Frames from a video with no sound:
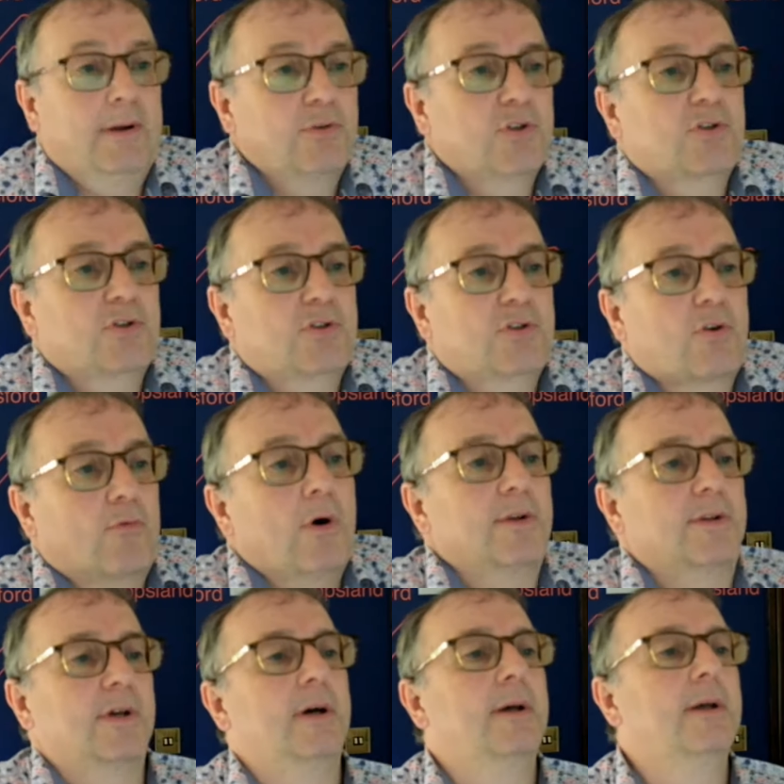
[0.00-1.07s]
not right.
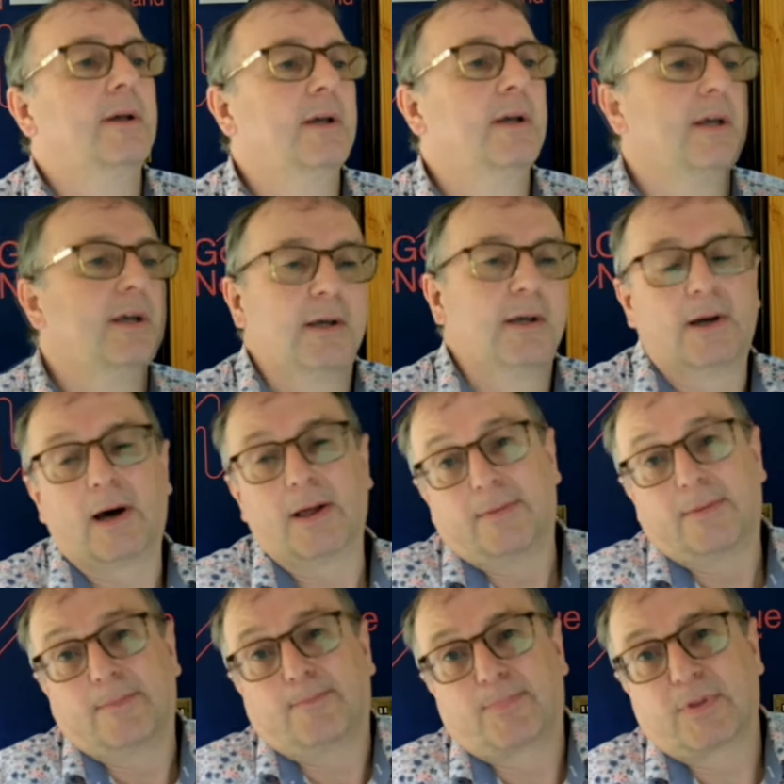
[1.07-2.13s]
And
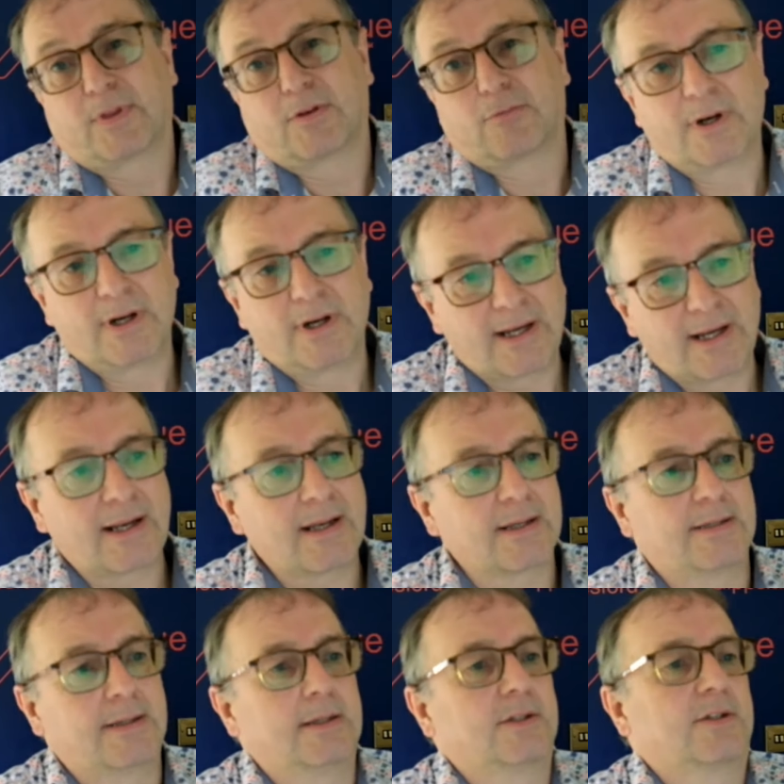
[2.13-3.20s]
the reality is,
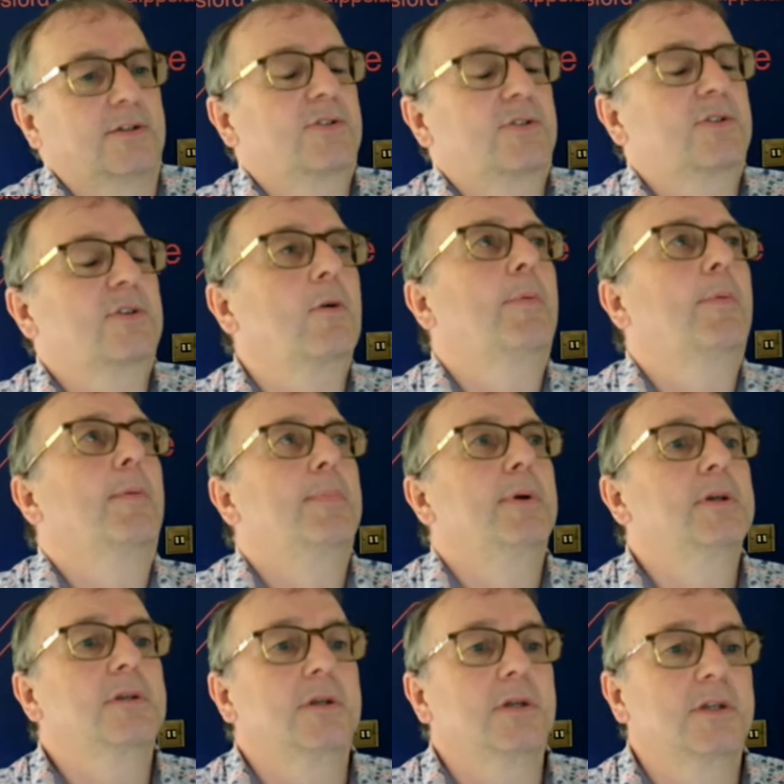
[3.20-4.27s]
a startup of business
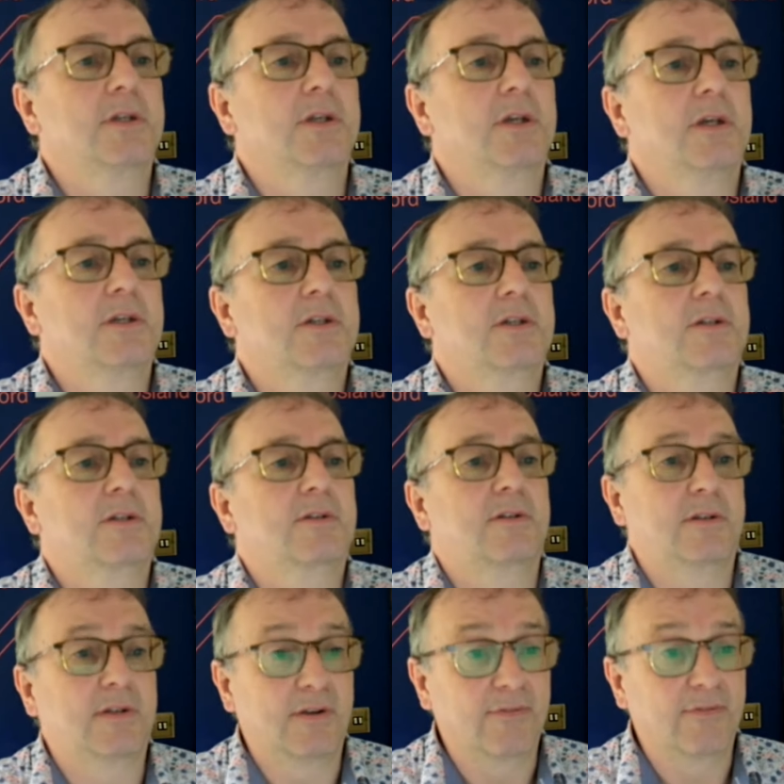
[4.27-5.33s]
is
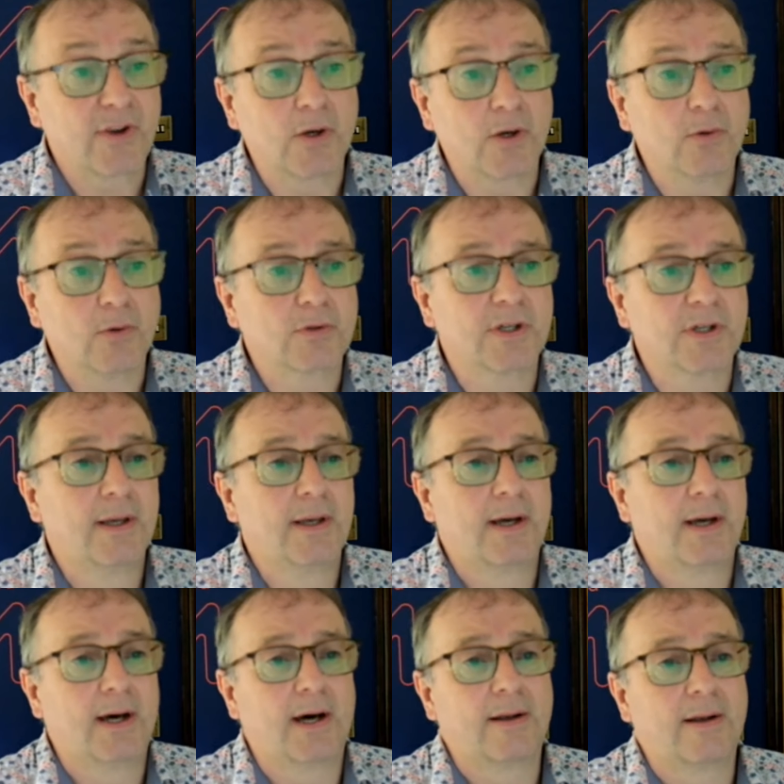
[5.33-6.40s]
difficult,
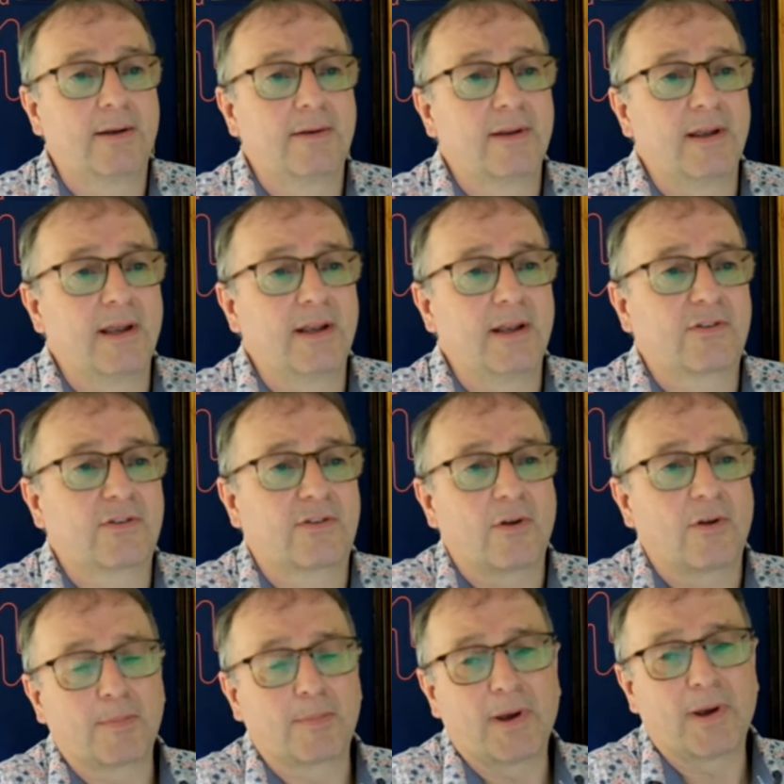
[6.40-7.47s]
and it's not about
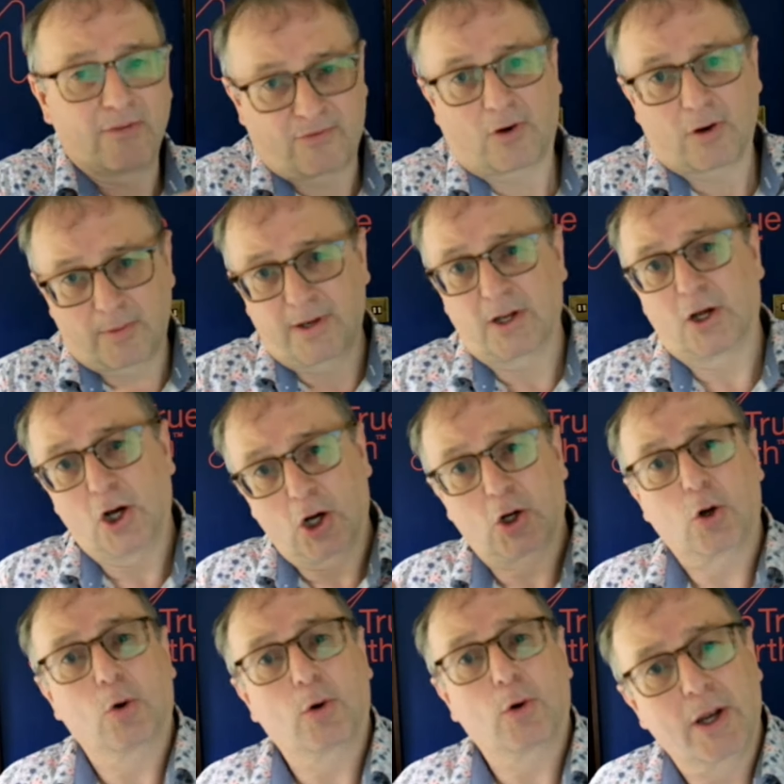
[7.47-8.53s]
following a cookie
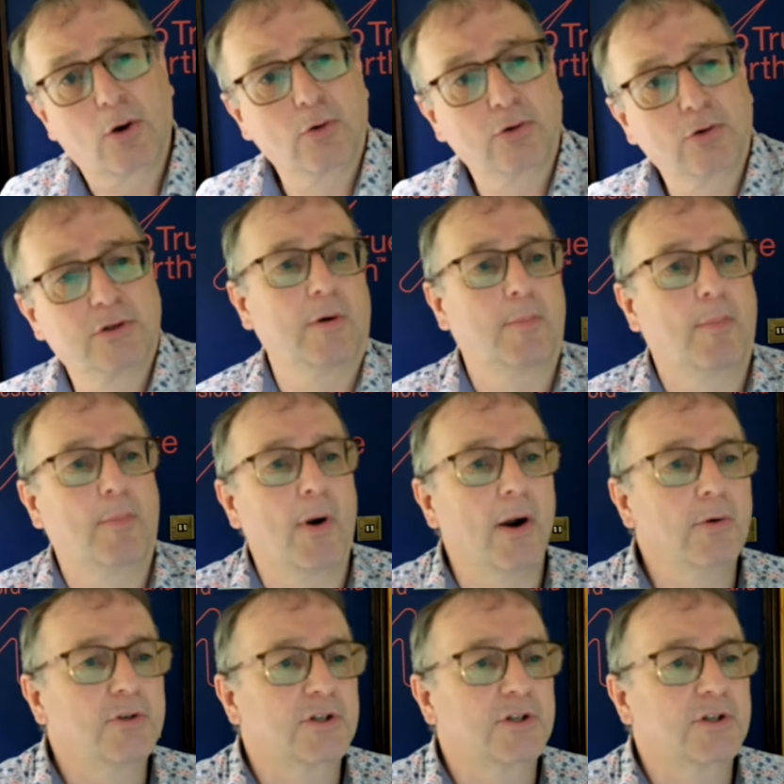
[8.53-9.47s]
cutter approach.